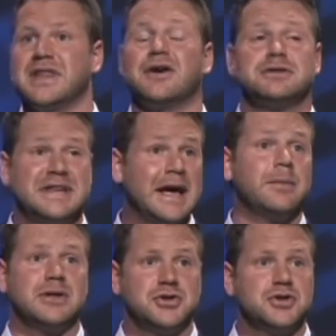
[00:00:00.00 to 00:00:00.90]
They are
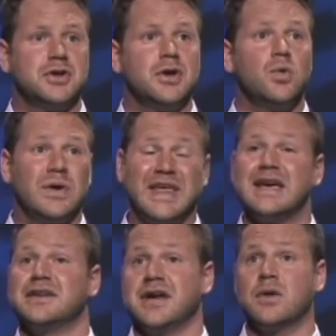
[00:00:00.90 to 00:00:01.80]
damaged when they
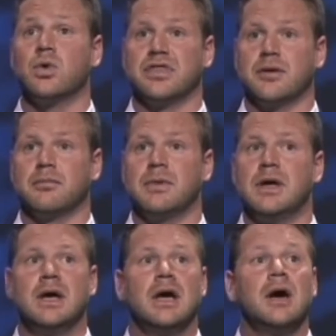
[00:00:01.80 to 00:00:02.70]
get done with them.
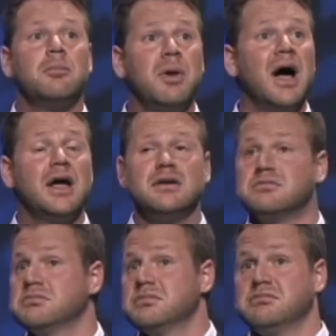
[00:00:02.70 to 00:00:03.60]
But
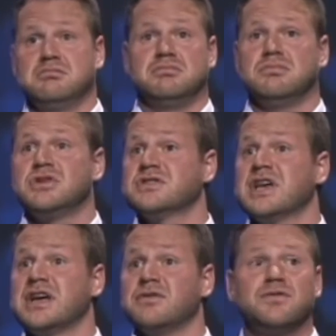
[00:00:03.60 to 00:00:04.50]
just
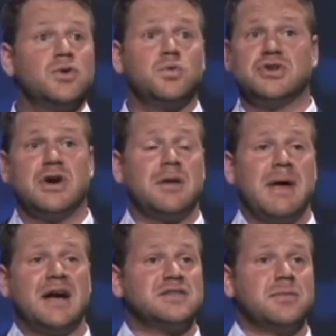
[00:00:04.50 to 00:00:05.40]
like in food, we try to
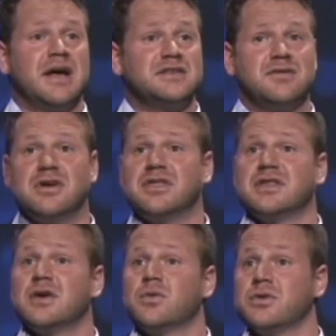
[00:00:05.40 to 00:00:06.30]
maximize
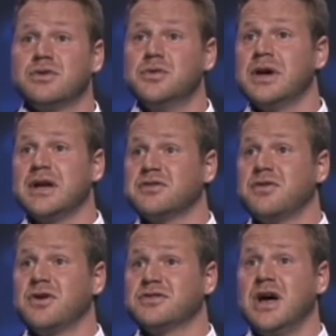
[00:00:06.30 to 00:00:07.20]
everything that we're doing as
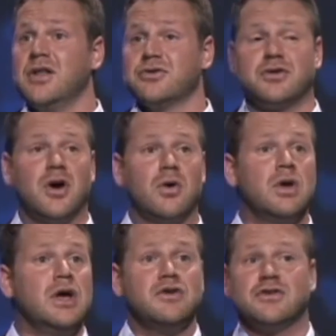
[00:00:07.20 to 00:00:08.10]
far as dollars go.
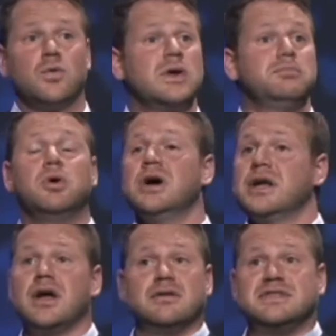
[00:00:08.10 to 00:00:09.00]
So we put
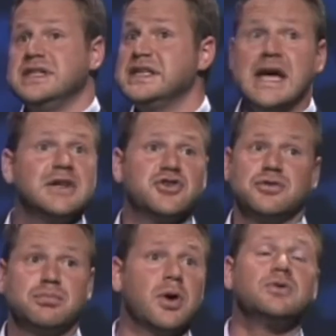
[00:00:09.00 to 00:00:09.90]

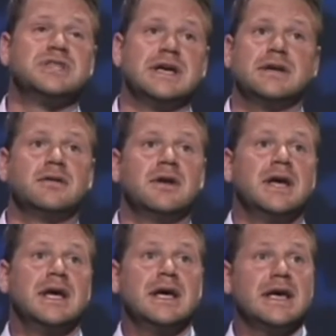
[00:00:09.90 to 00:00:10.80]
denatured protein
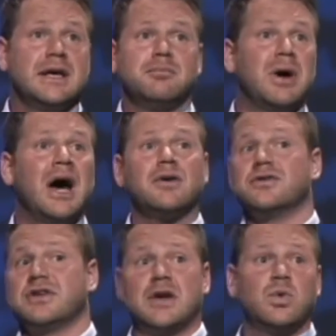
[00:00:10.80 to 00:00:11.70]
in
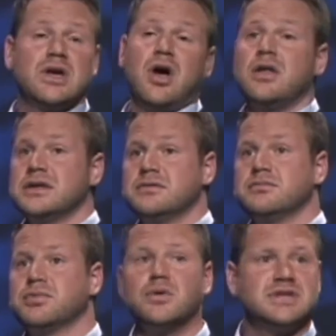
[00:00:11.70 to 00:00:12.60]
bottles, and we call it
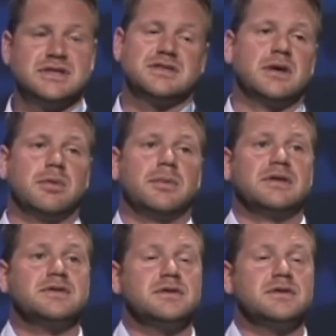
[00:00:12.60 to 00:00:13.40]
protein supplements.